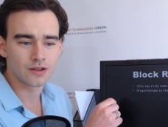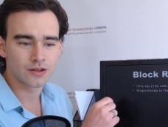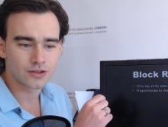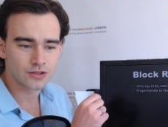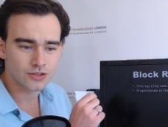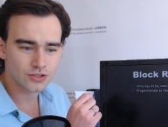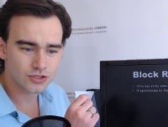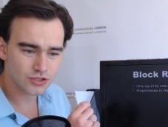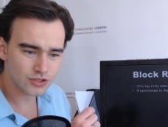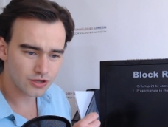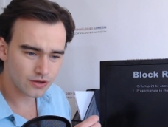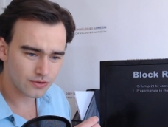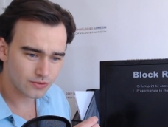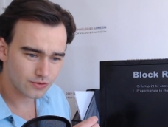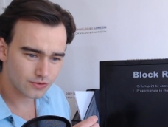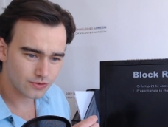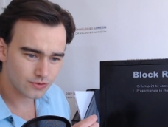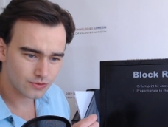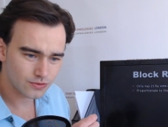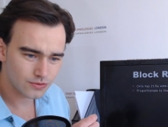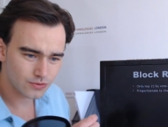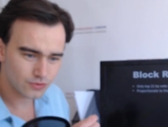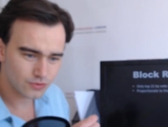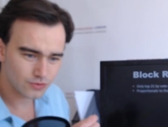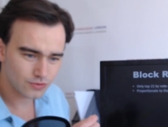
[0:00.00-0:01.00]
So
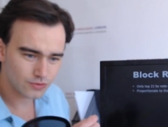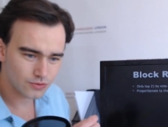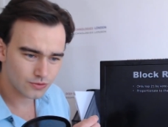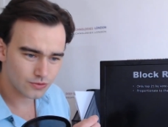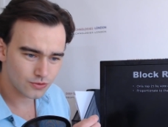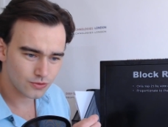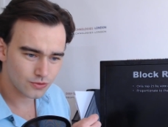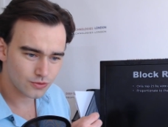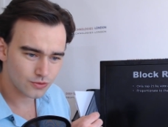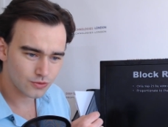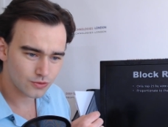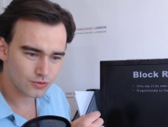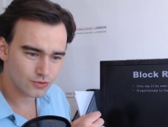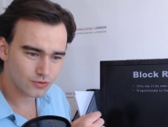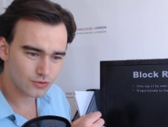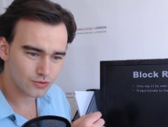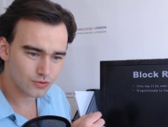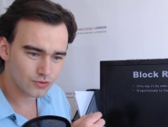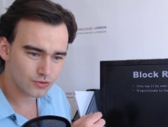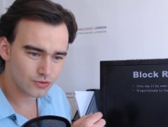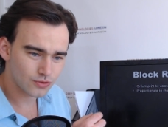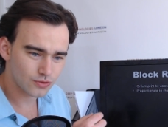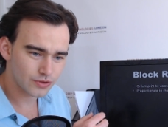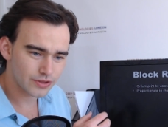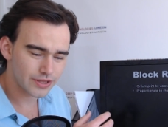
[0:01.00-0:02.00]

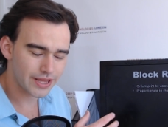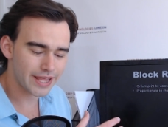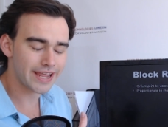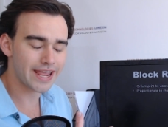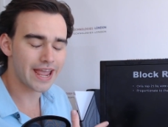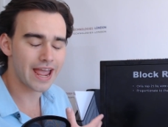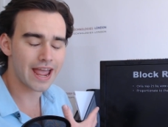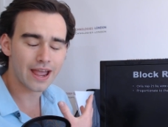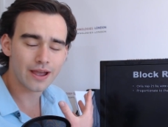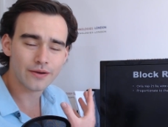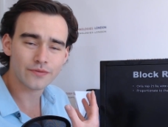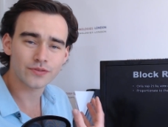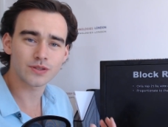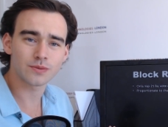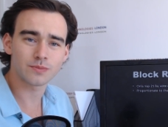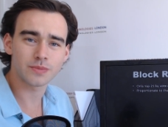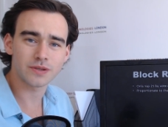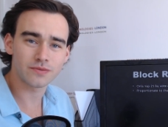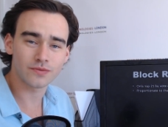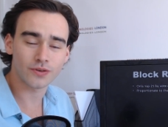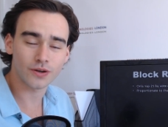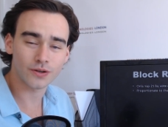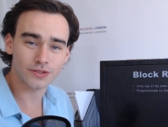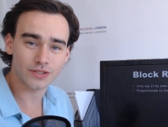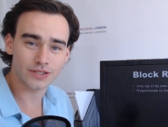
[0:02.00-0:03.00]
they have to be
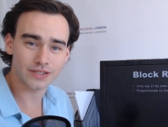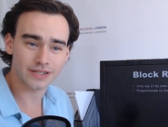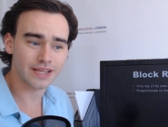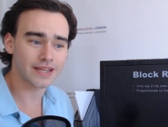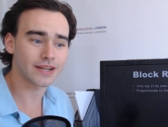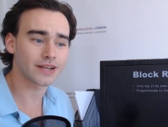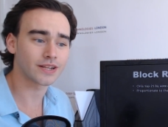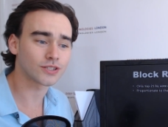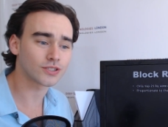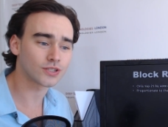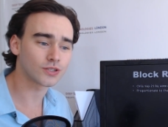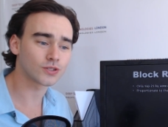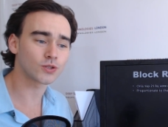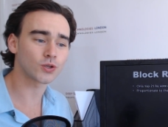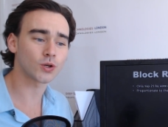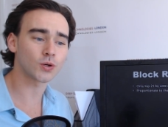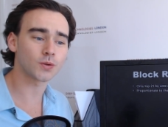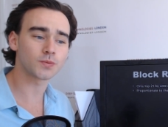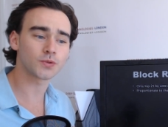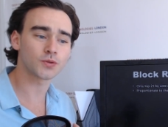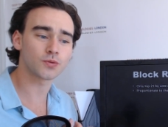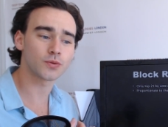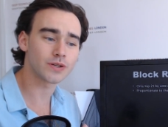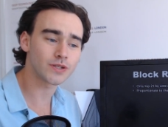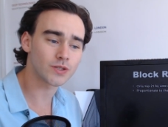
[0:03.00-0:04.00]
voted in as the top
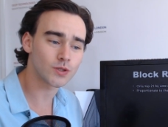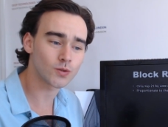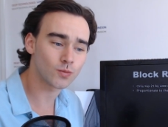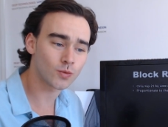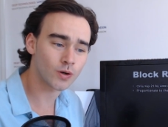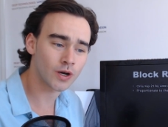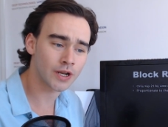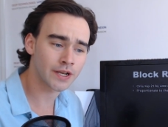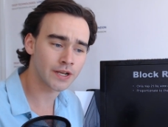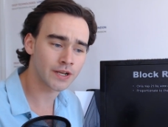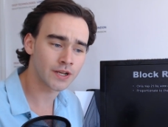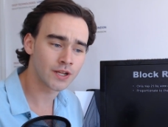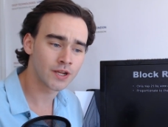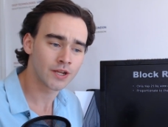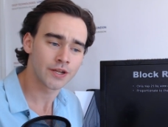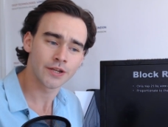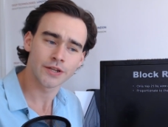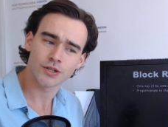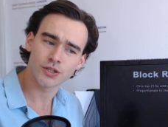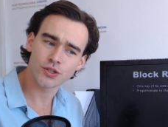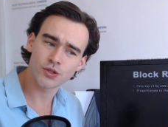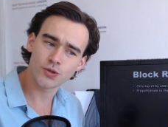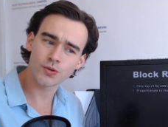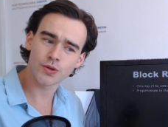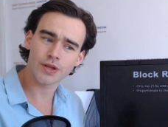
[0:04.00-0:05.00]
21
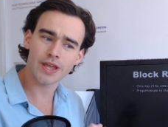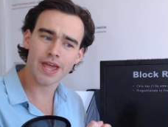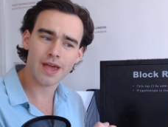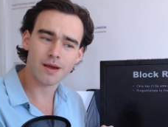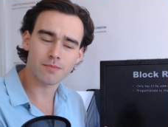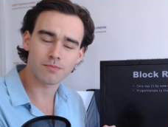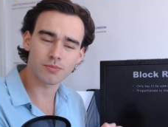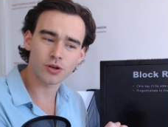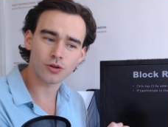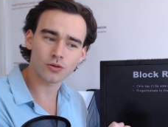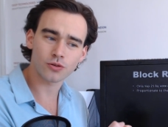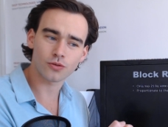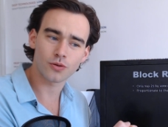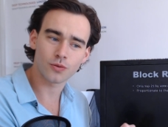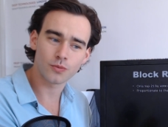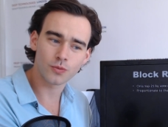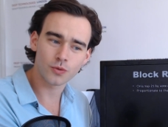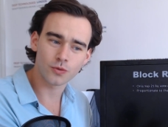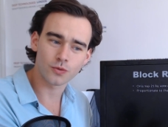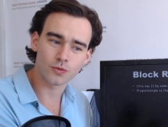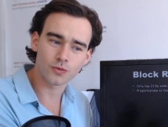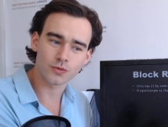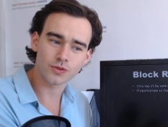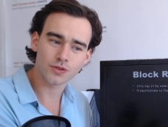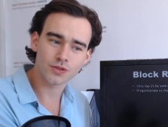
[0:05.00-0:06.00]
to get block
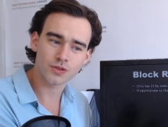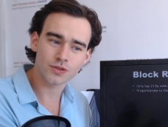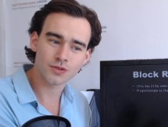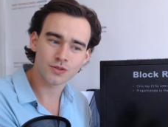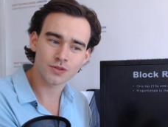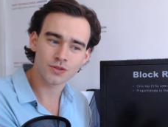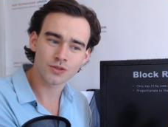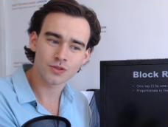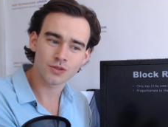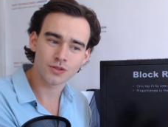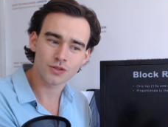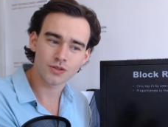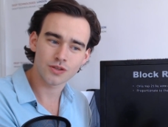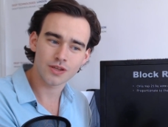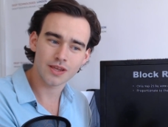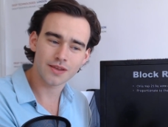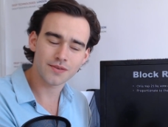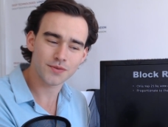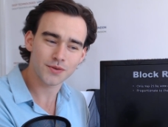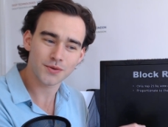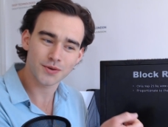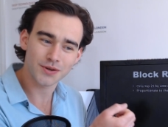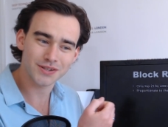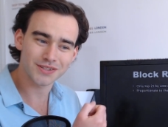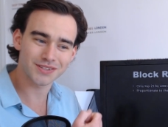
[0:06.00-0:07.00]
rewards. If
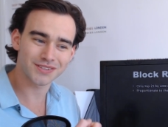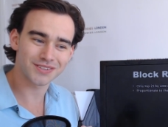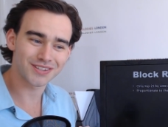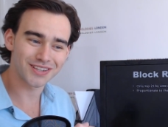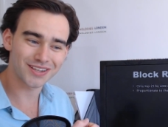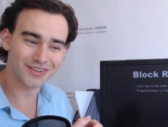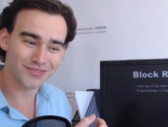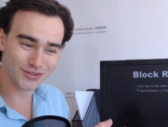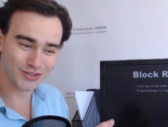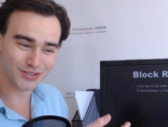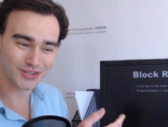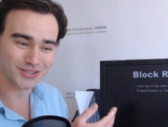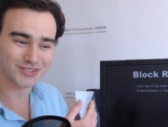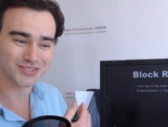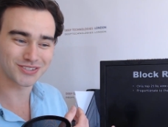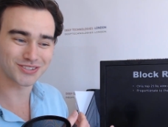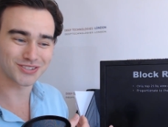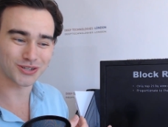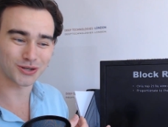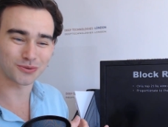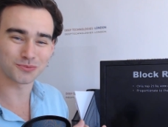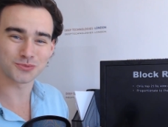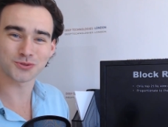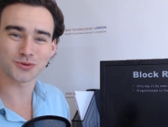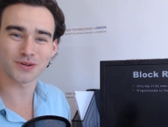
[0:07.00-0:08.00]
you're the
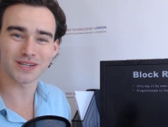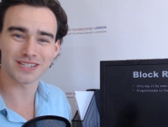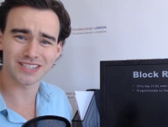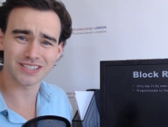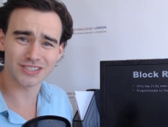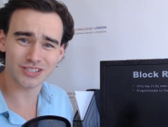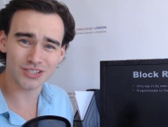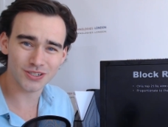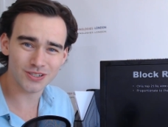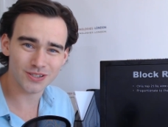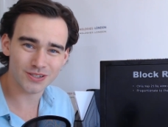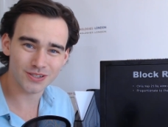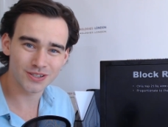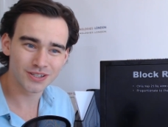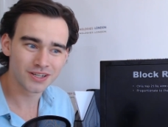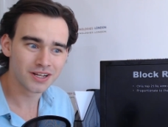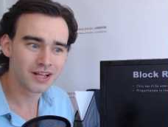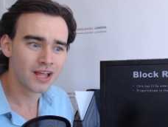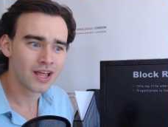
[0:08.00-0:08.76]
top 22,